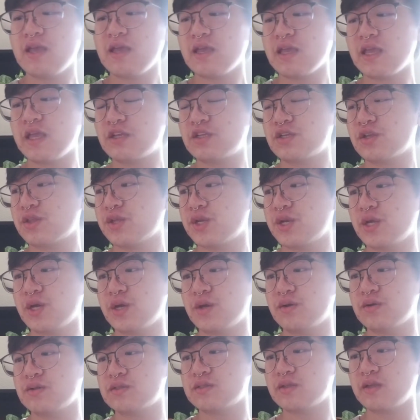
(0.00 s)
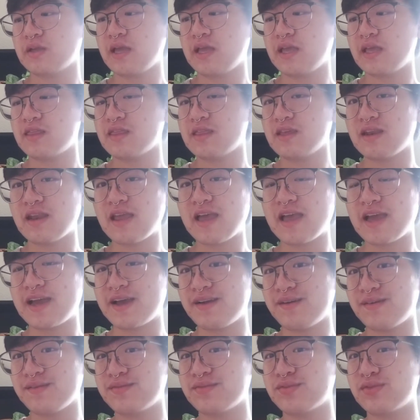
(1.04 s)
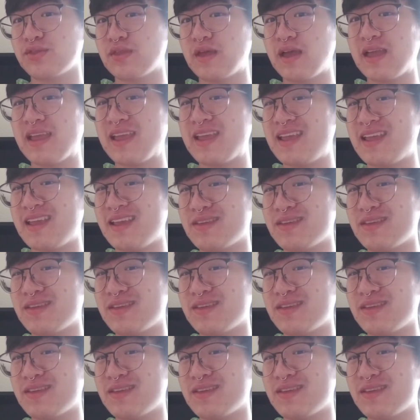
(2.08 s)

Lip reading: each of the nodes and then have a